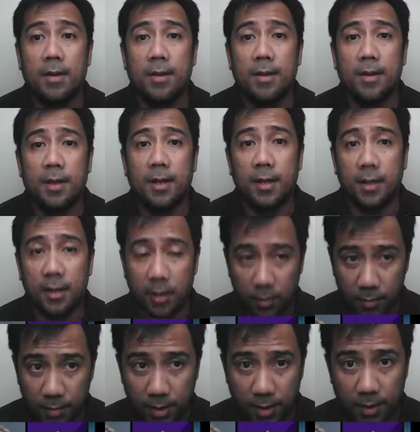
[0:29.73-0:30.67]

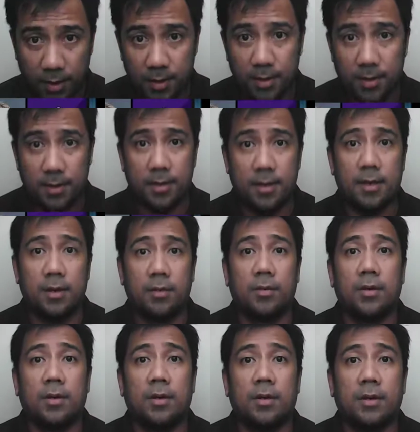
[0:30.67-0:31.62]
including
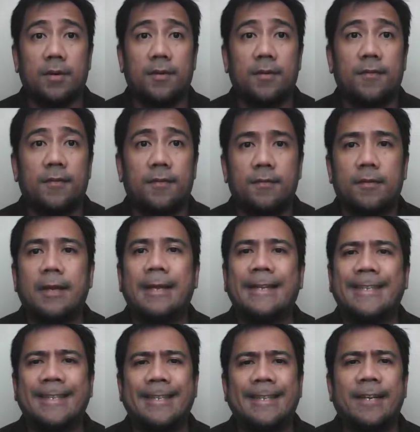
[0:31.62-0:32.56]
our
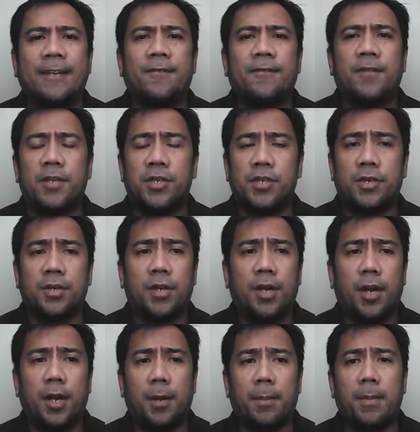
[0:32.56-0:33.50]
featured
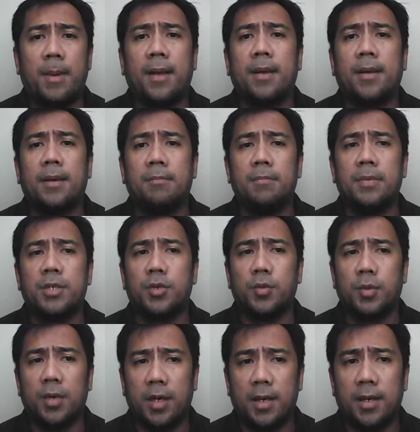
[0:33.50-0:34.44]
game
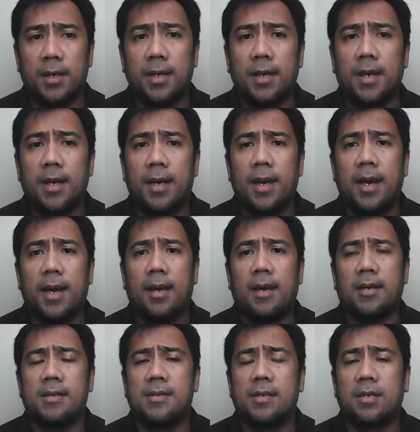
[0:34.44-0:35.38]
between
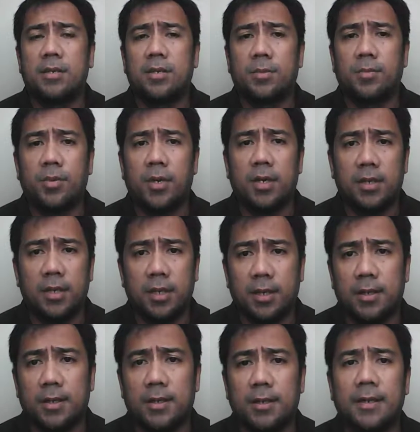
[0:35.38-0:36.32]
Alexander
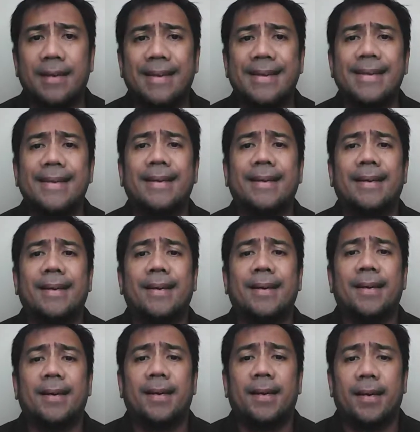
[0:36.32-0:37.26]
Predke
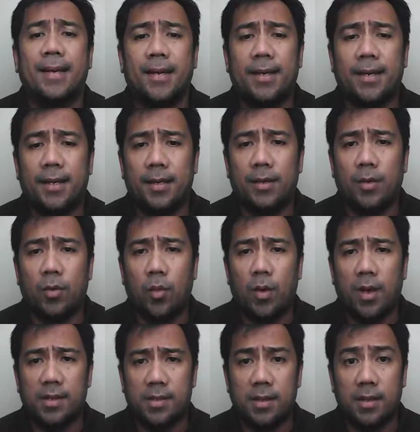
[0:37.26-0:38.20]
and
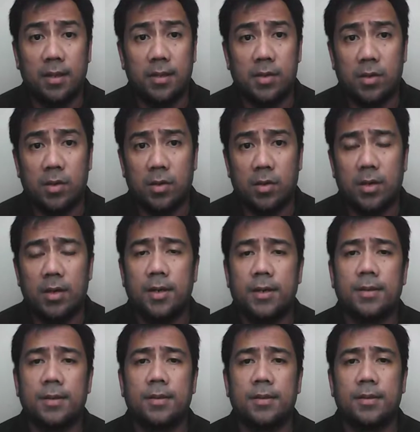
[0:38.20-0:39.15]
Wesley So.
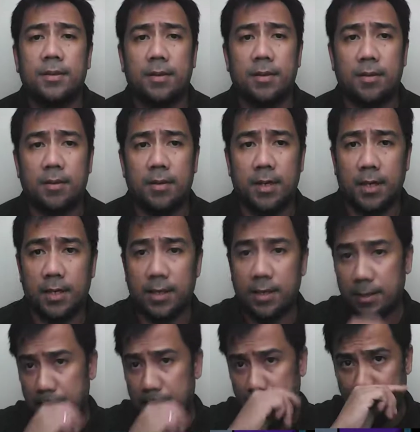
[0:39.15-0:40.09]

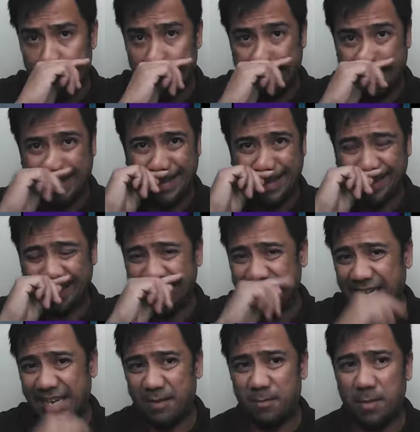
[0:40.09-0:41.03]
Alright, in this
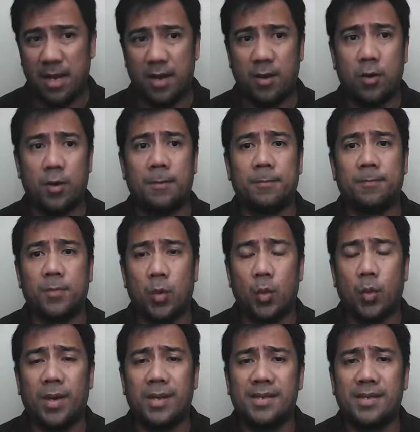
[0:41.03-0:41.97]
game,
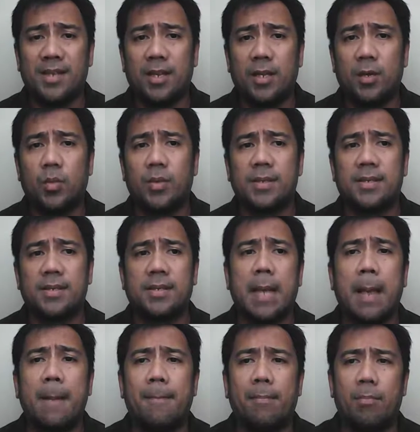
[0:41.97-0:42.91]
Wesley
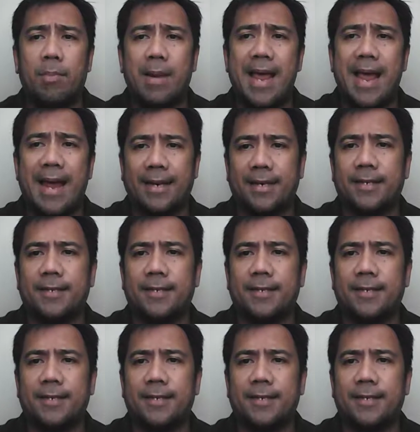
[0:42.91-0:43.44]
was black.